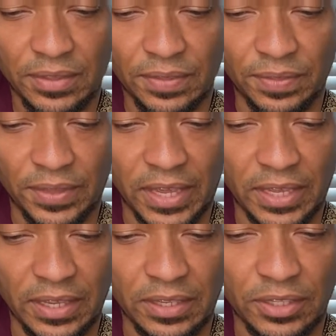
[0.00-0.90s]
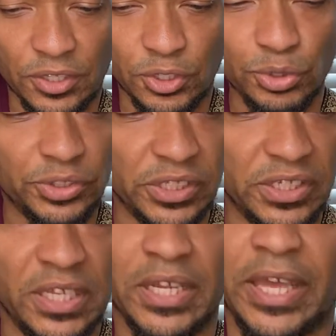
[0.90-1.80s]
they usually
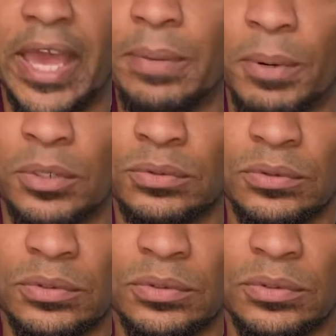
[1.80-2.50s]
need a capo